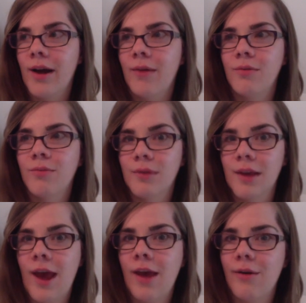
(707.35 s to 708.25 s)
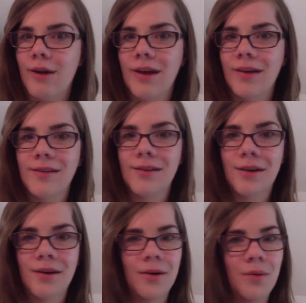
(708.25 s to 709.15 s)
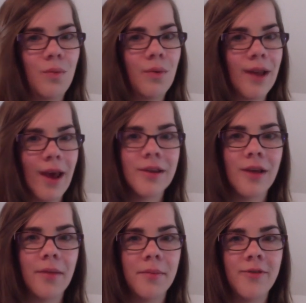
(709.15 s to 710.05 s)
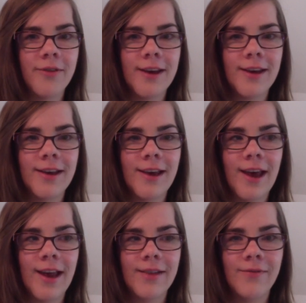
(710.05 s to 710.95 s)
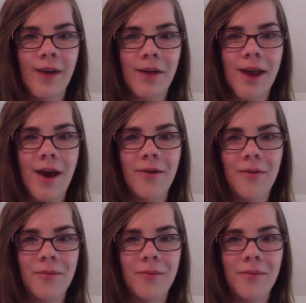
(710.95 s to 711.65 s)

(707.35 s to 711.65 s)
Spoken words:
I was really angry when I saw the movie and found out